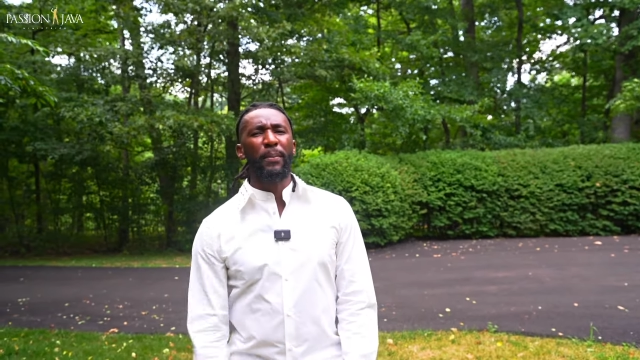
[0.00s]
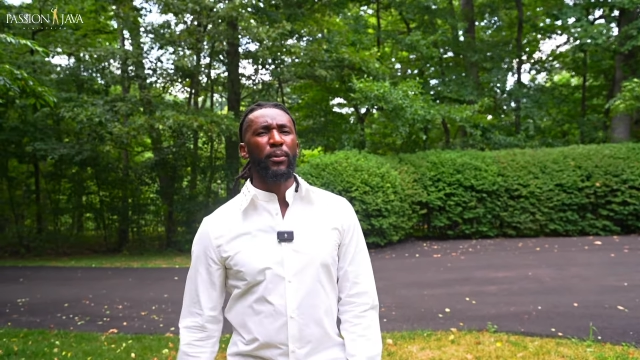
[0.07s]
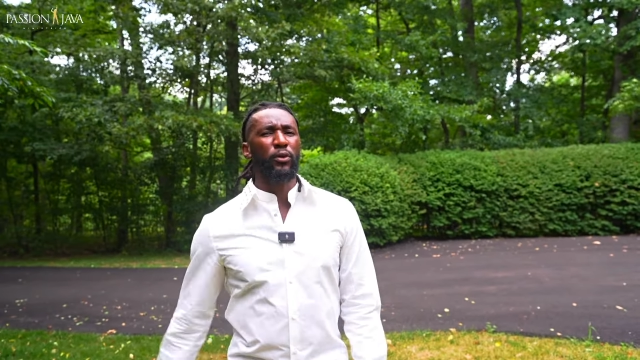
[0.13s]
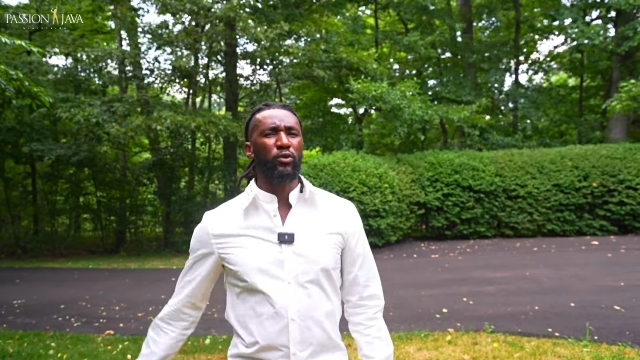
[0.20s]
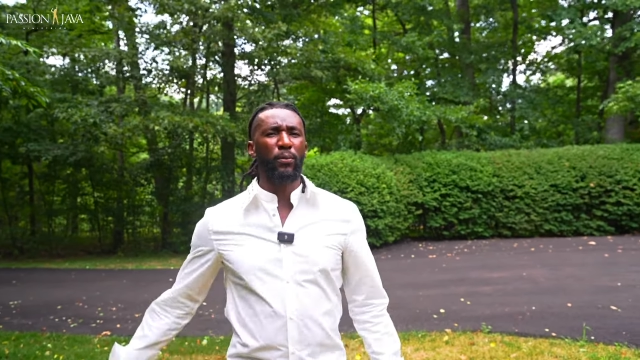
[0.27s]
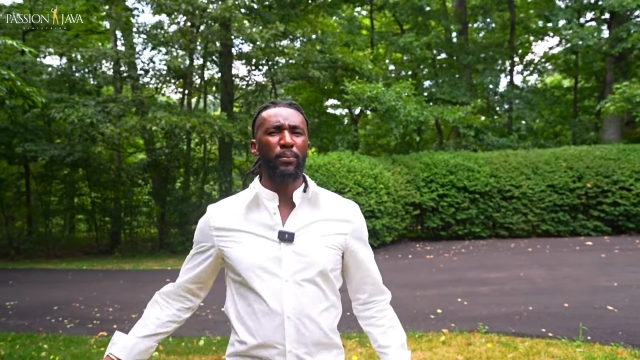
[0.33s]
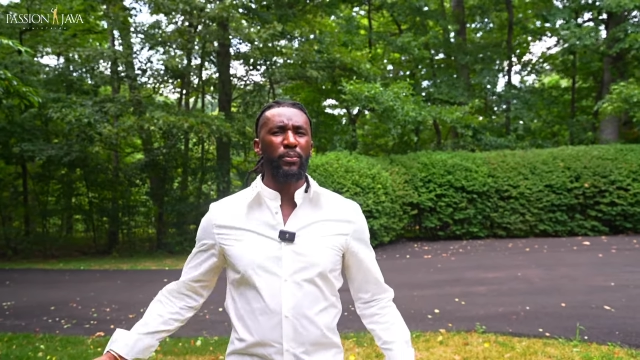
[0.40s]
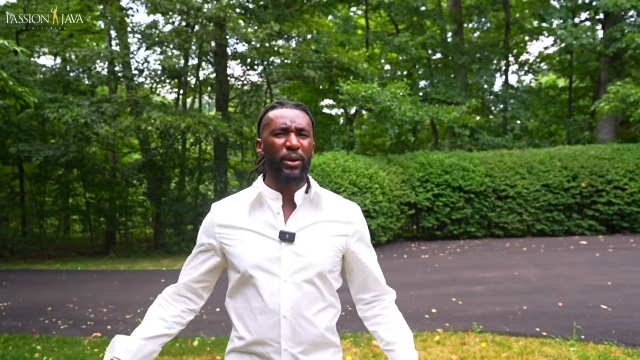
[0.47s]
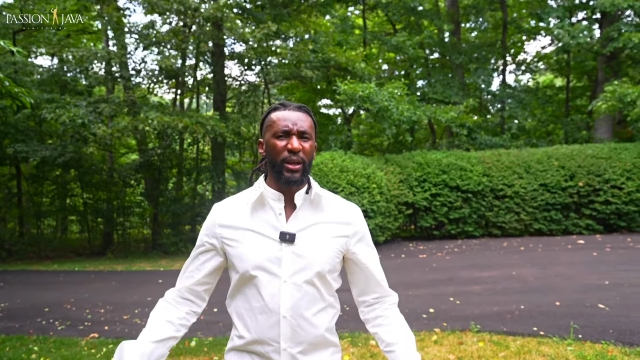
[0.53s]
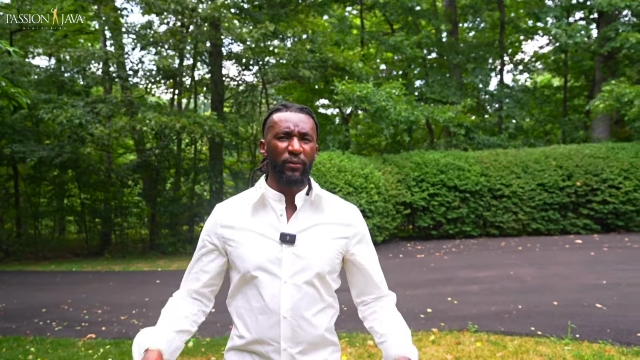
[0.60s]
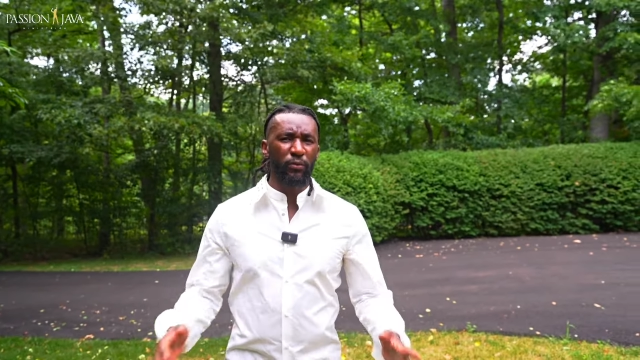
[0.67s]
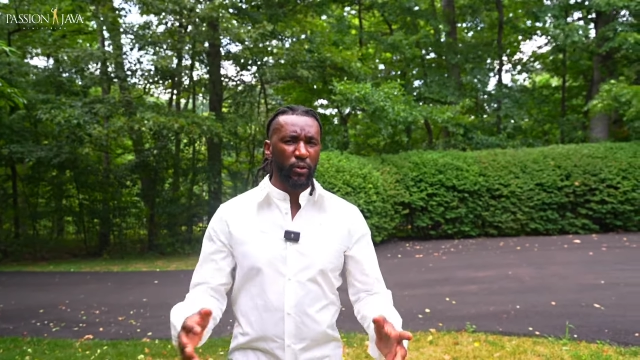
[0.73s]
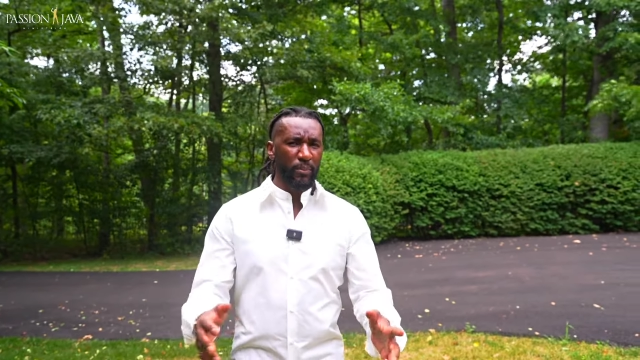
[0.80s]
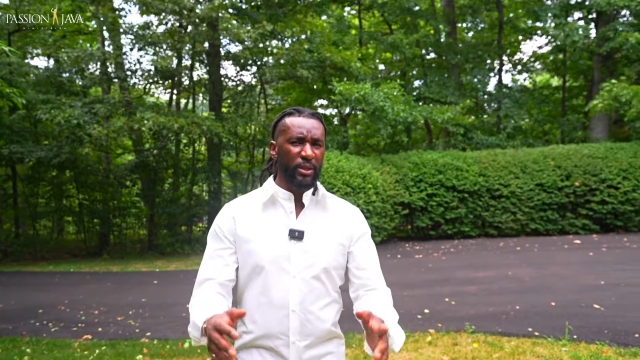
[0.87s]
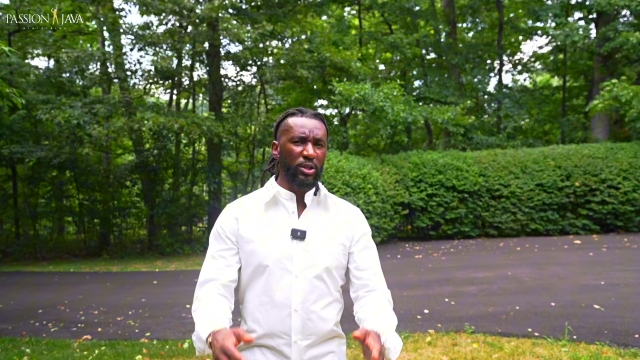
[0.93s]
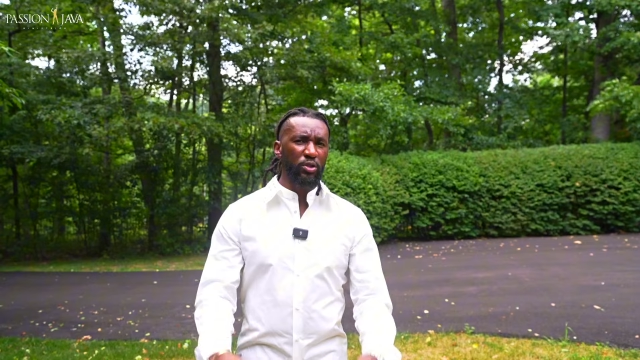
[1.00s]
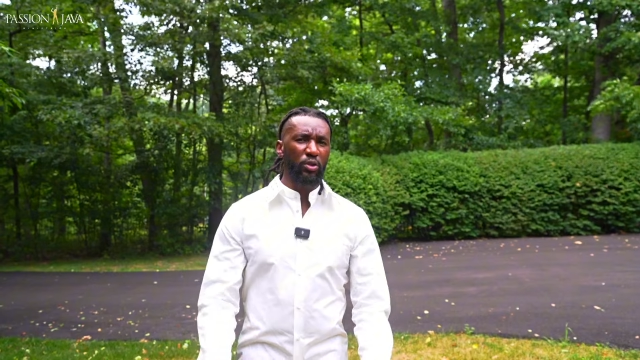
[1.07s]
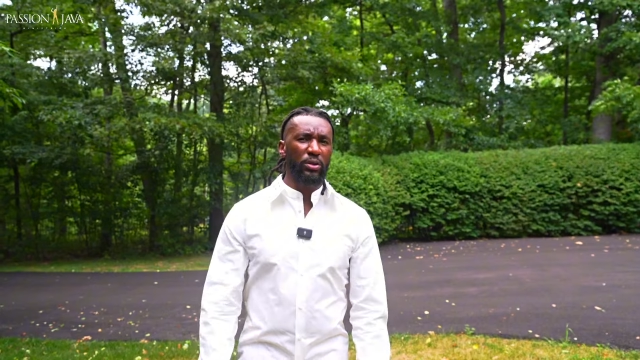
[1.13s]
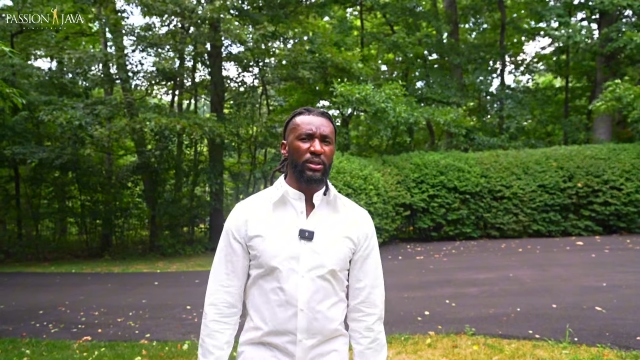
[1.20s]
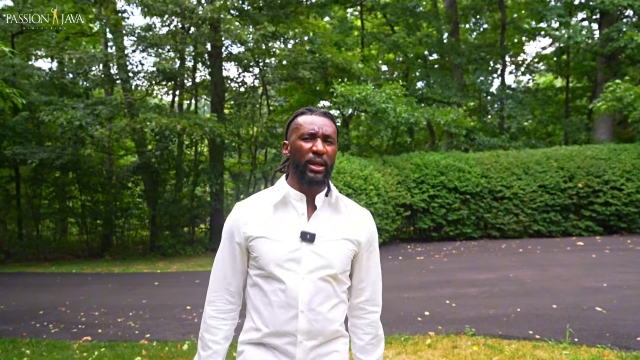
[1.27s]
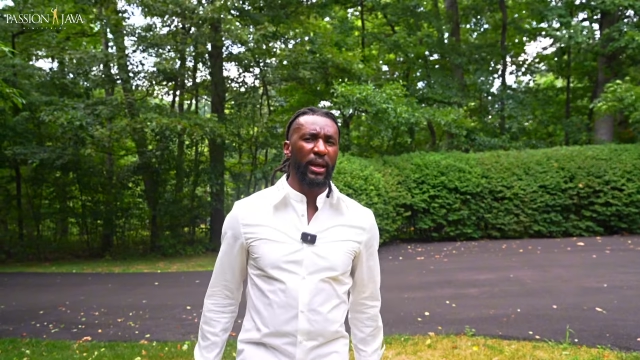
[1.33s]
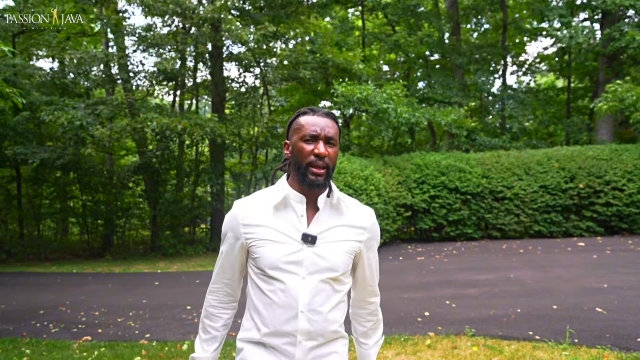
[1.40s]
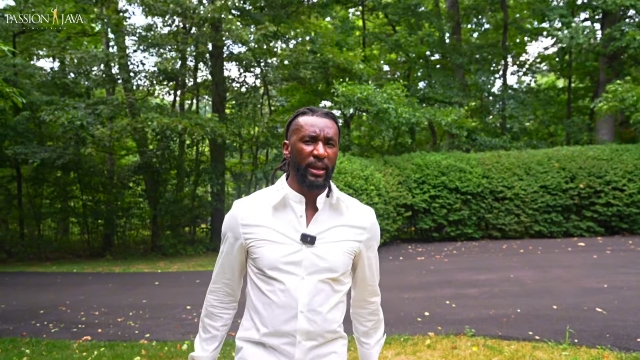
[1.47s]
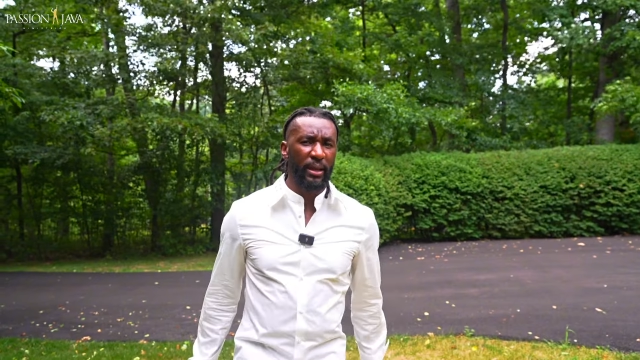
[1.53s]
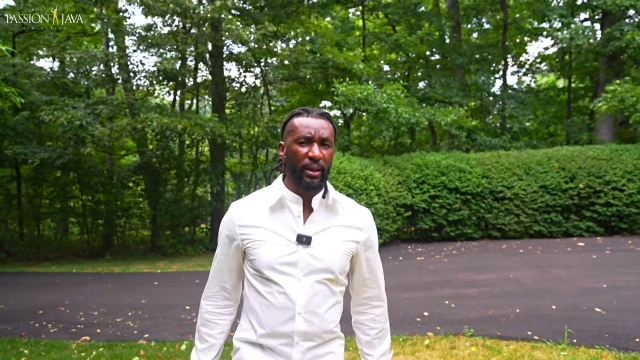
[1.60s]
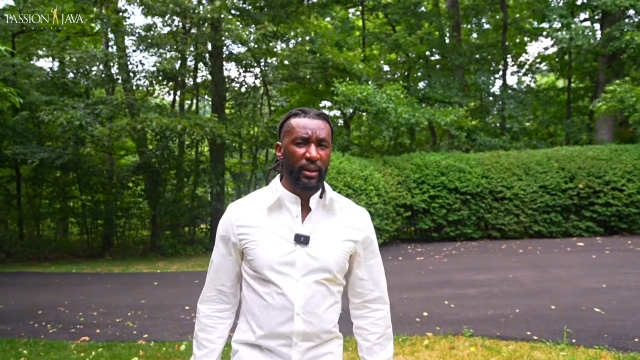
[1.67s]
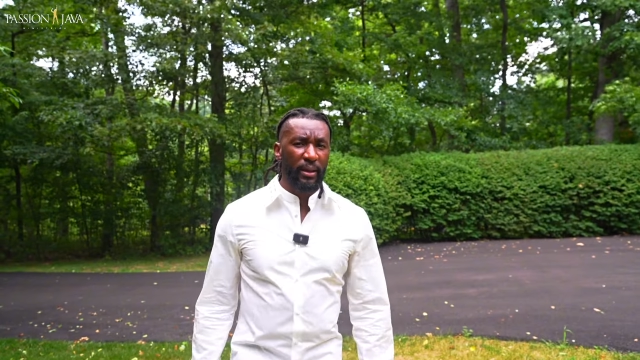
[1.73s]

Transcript: able to break from a soul tie.